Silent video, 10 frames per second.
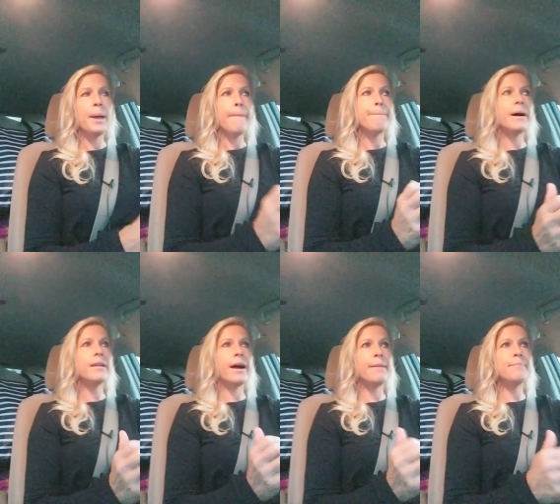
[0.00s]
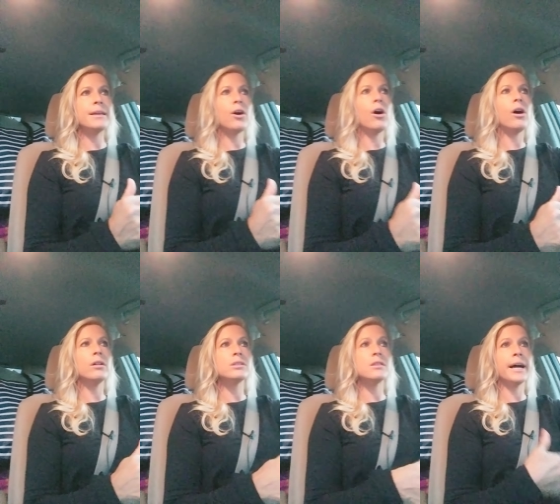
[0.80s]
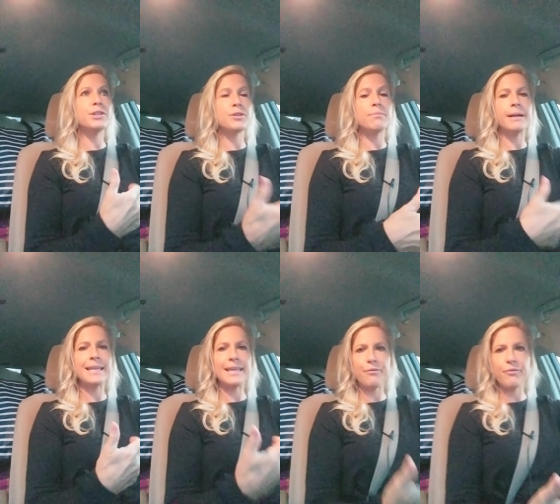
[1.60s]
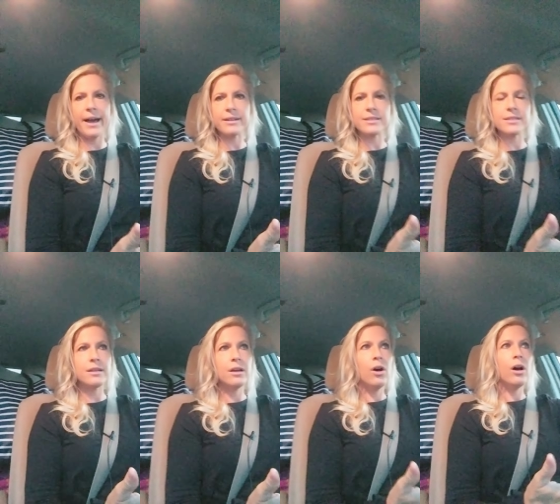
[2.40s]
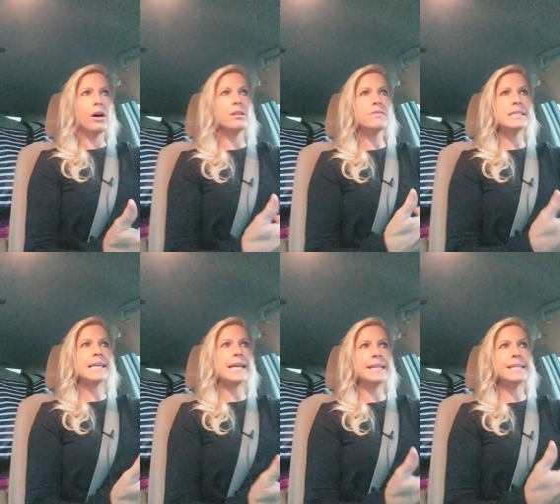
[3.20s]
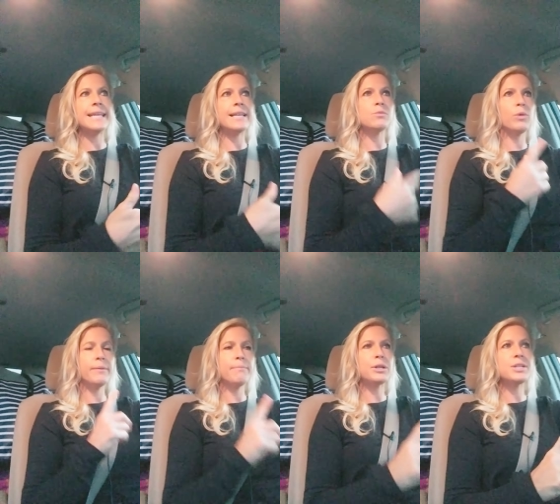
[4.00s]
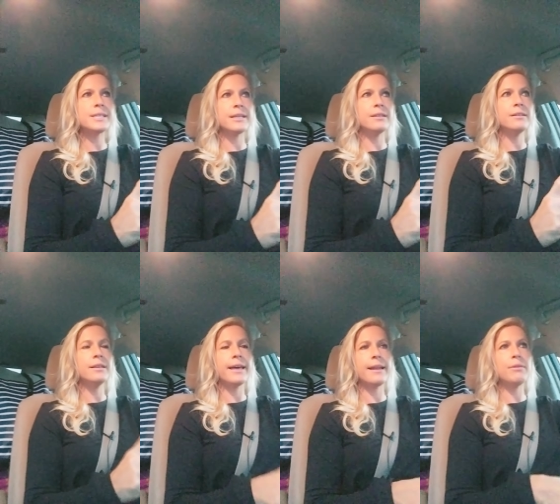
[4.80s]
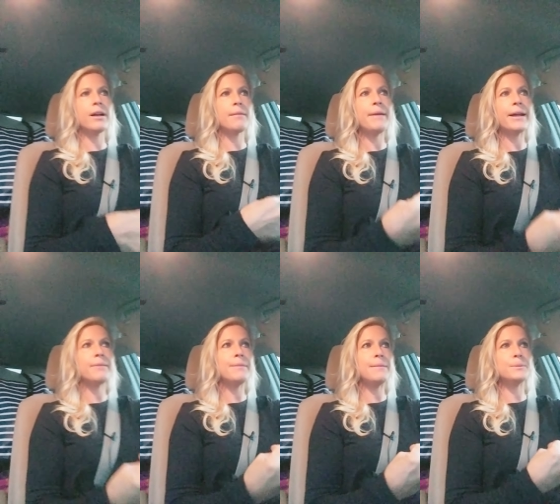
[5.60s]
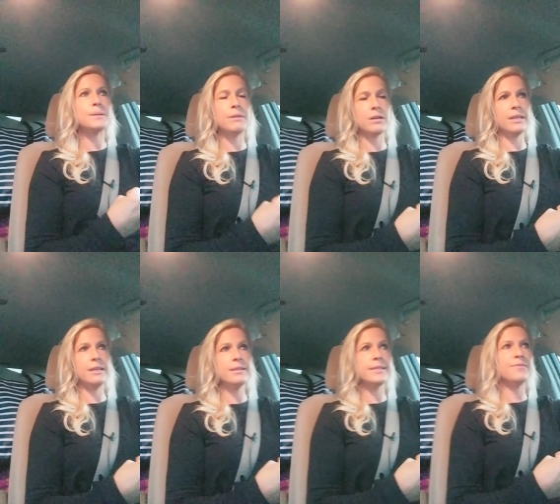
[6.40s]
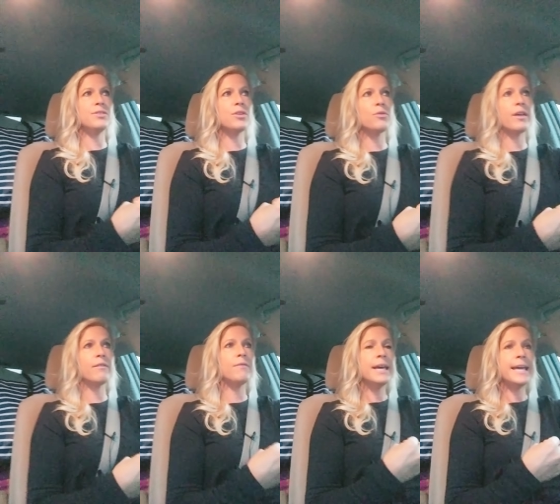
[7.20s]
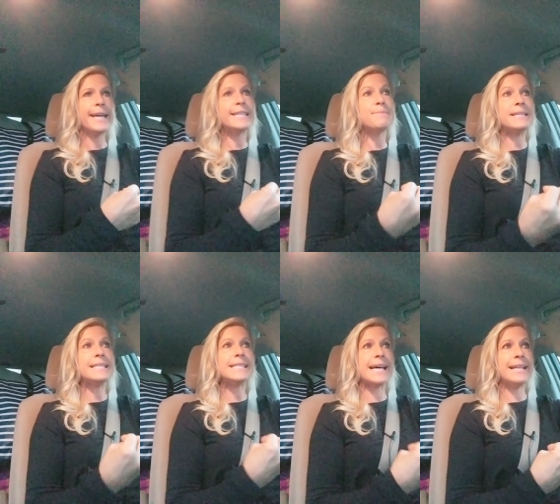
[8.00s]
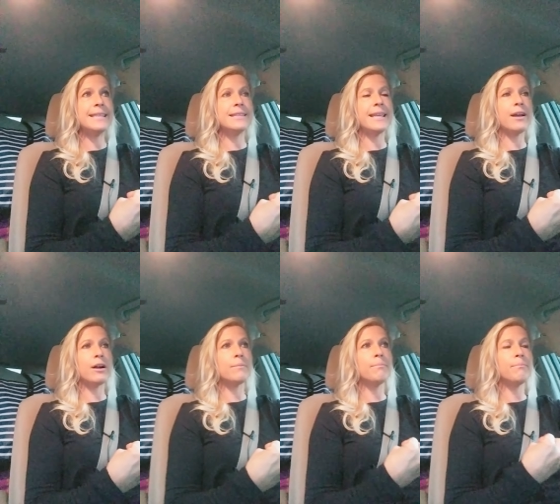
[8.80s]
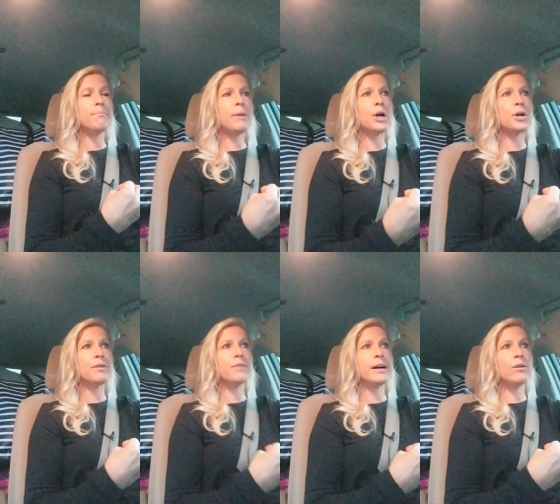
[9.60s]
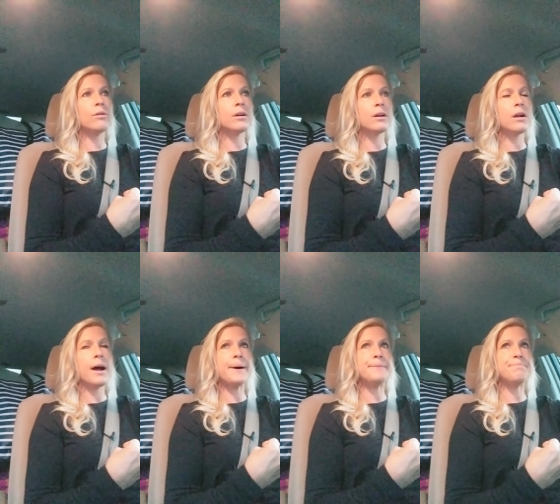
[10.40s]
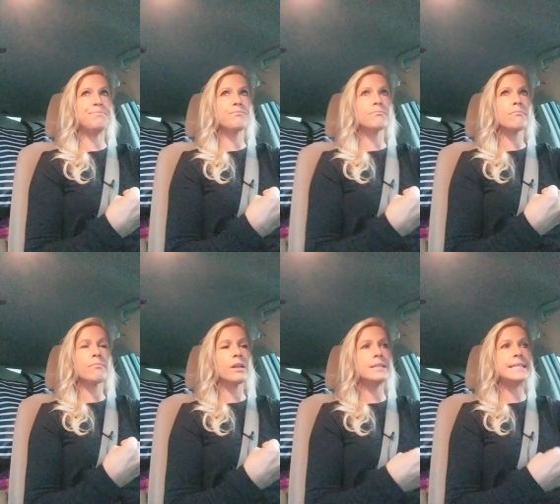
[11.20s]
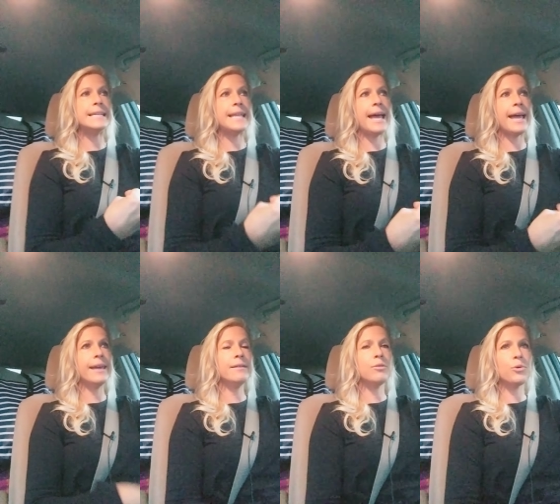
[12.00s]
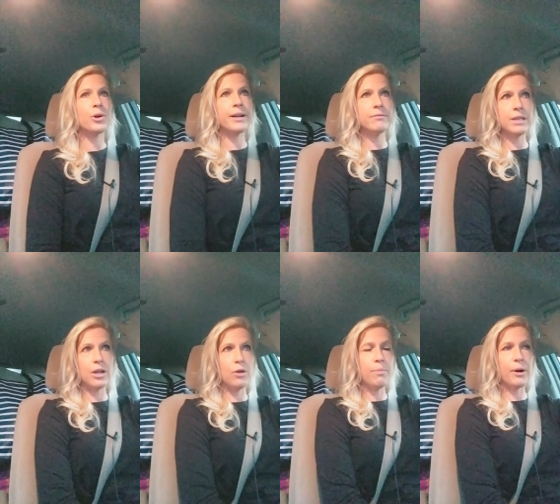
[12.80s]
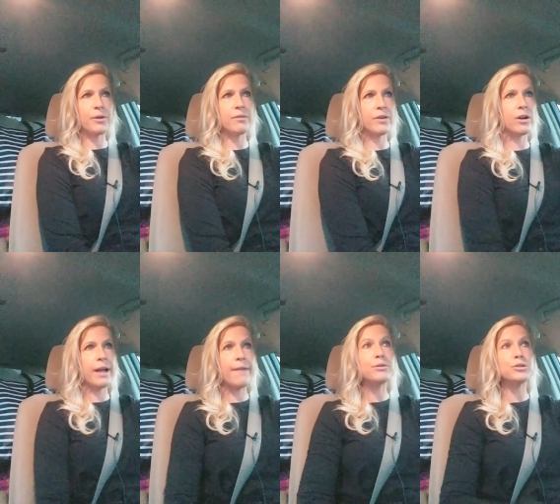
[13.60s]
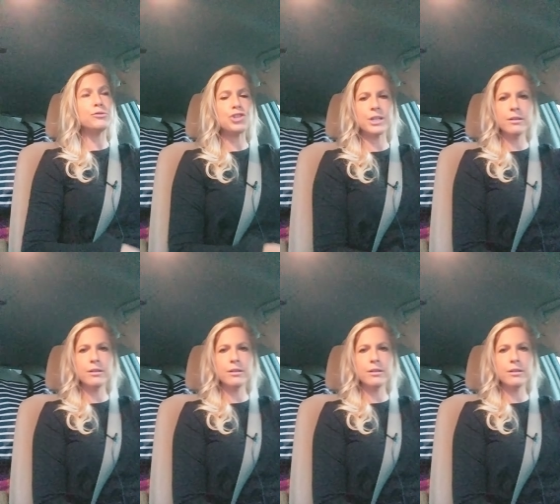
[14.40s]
But I'm being called to the hundredth monkey effect. All of a sudden, it takes one person, and I'm not comparing people to monkeys, even though they've. It's been said that they are part of our um, DNA or you know part of our evolution